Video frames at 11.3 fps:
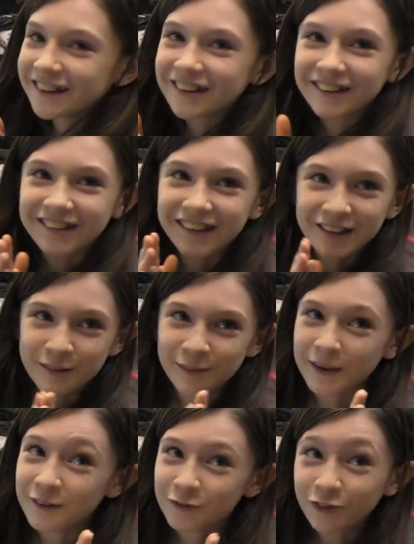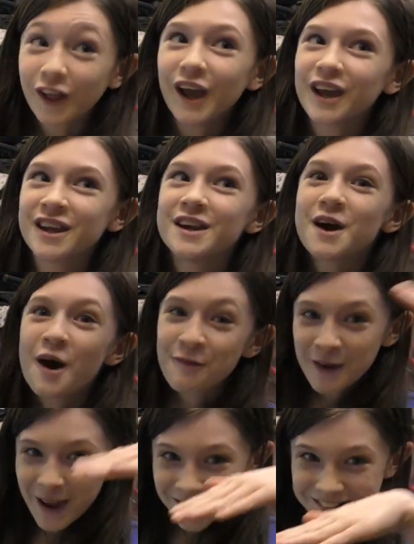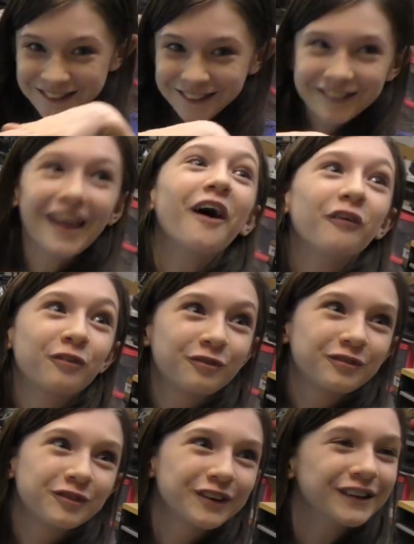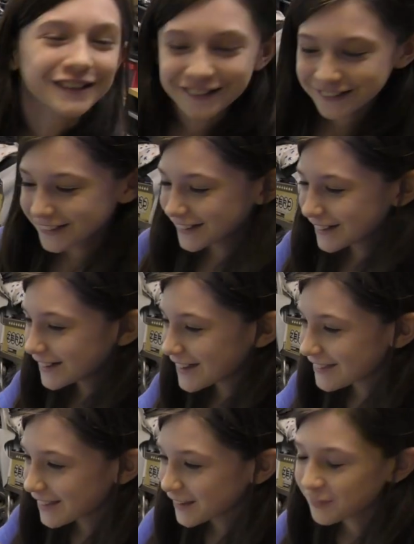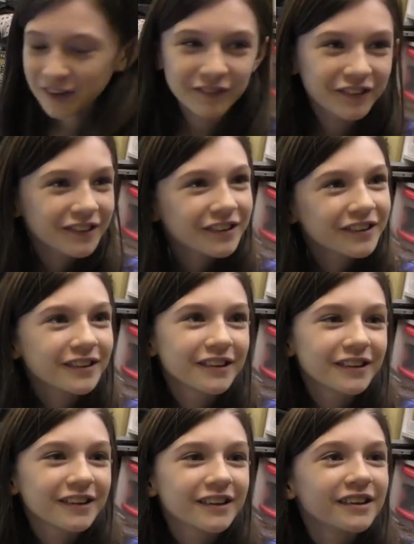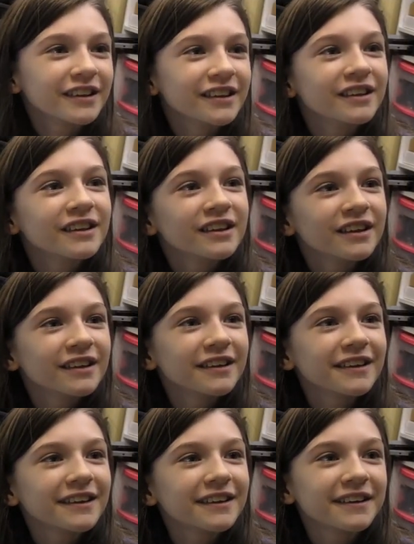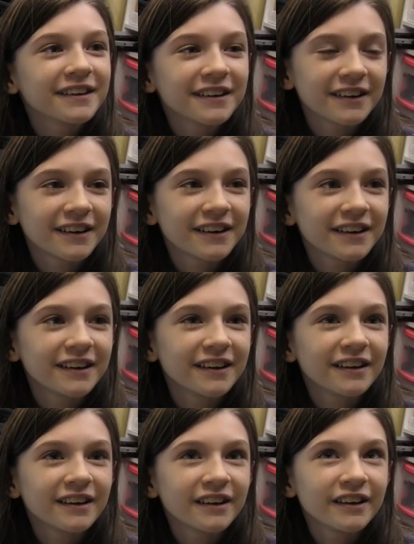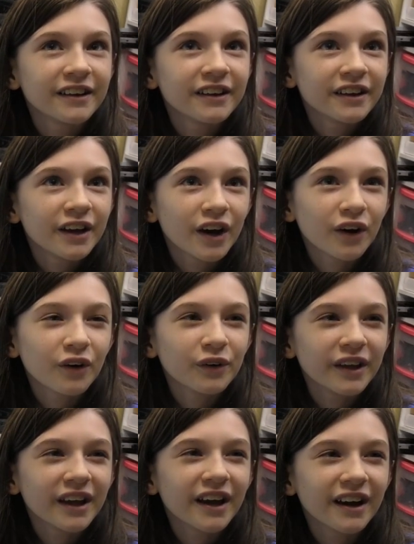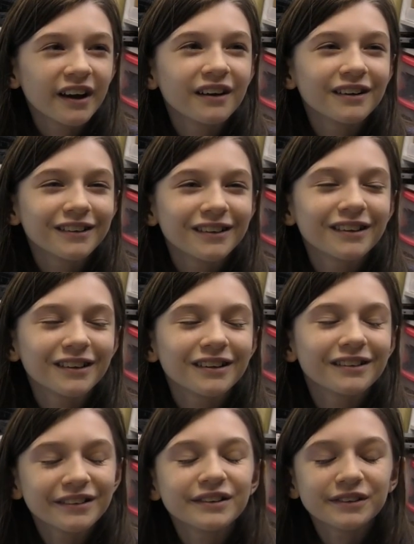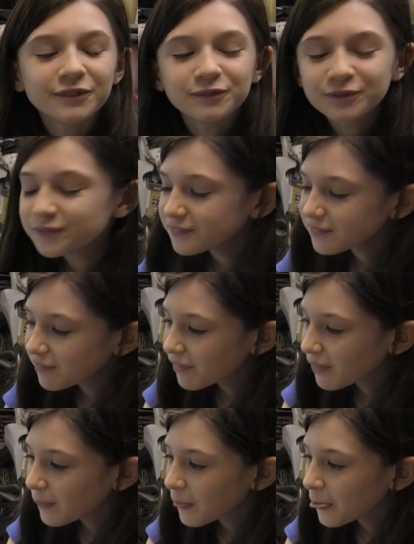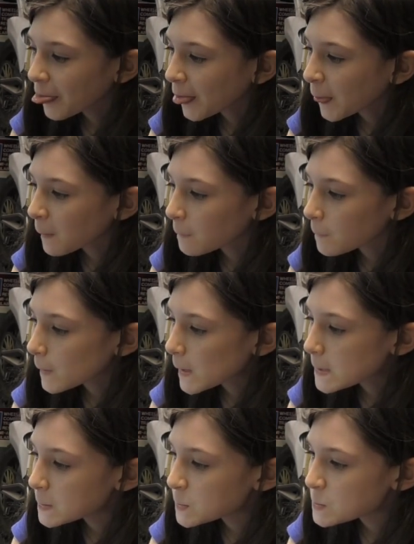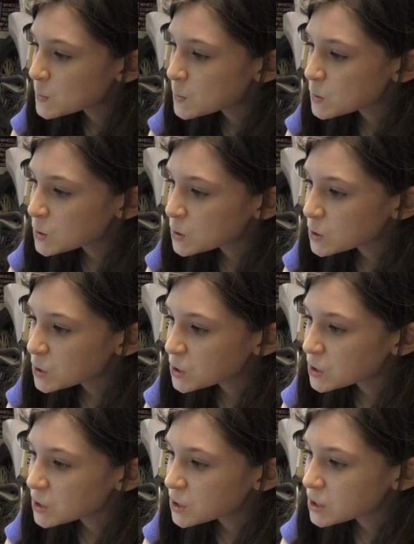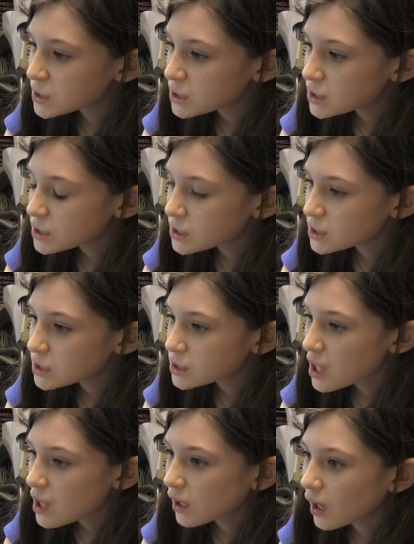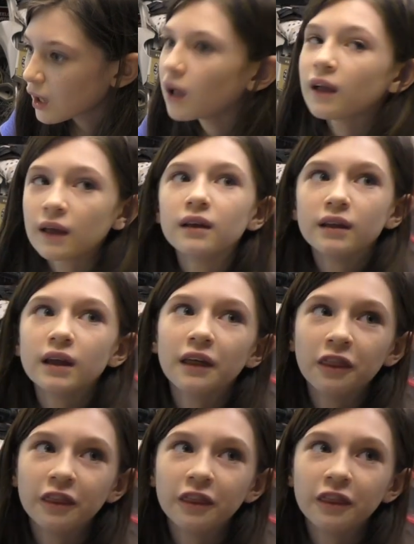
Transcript: to see this plane fly by itself. Yeah. I don't really think I trust the landing, but I've seen other people do it. Oh, yeah. I've seen other people do it, and it does work, but I don't want to do it around a bunch of people. I'd rather do it when there's nobody else out there.